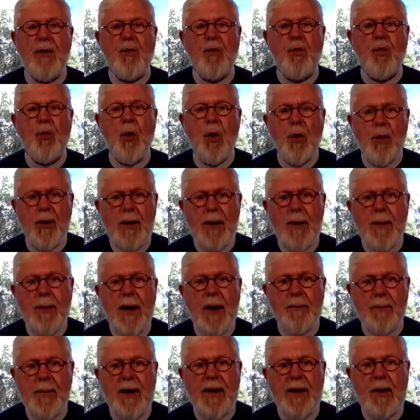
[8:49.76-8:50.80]
worry
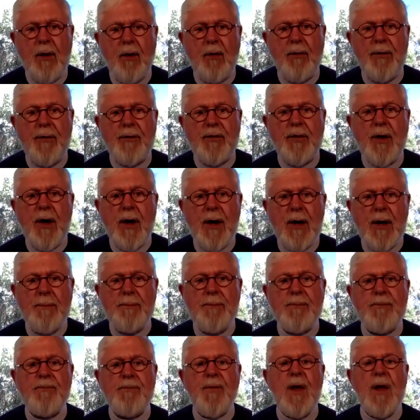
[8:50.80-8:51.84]
about money all the
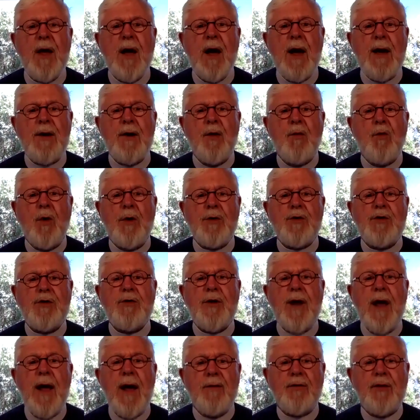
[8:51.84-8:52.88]
time. I don't want you
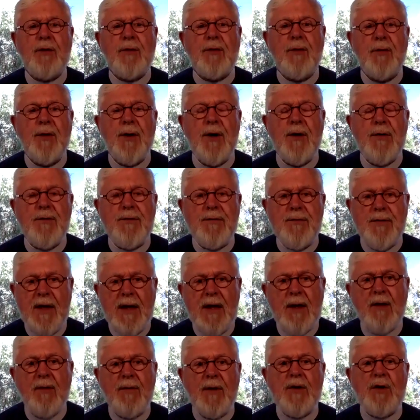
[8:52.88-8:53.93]
to have to
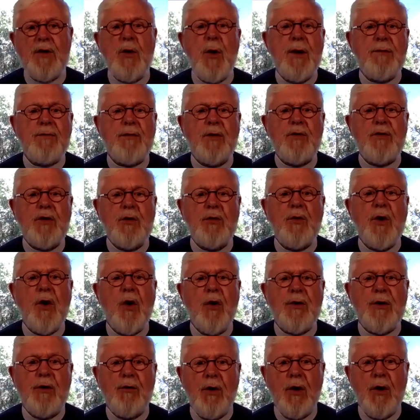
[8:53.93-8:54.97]
think that you have to do it
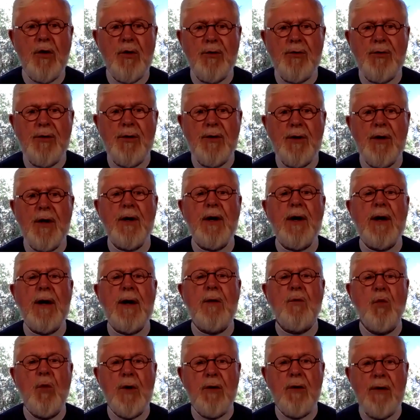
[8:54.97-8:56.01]
on your own.
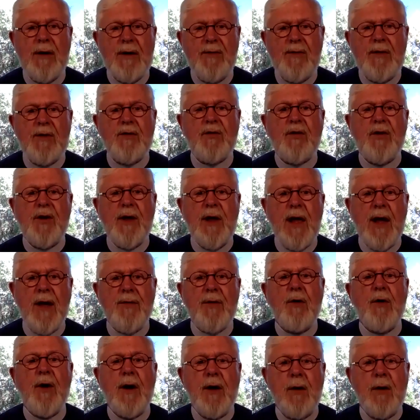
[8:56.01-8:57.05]
We're in this
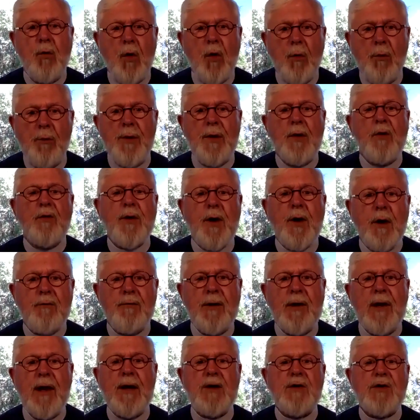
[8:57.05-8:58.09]
together, and it will build our
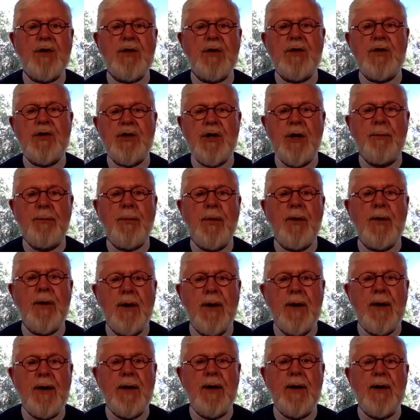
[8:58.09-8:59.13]
relationship.
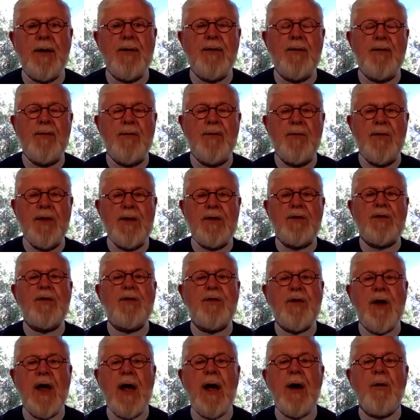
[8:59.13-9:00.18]
This
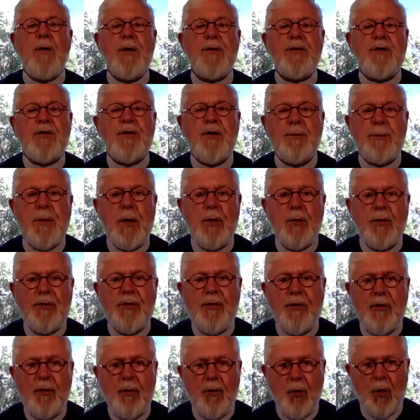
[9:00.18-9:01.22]
is how it's
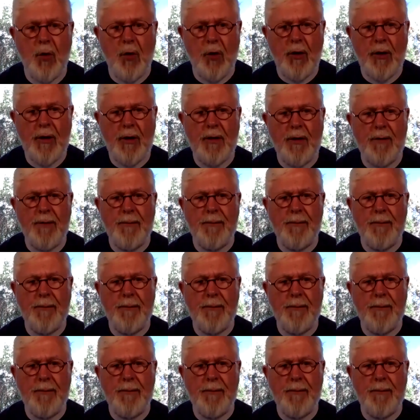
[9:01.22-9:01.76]
supposed to work.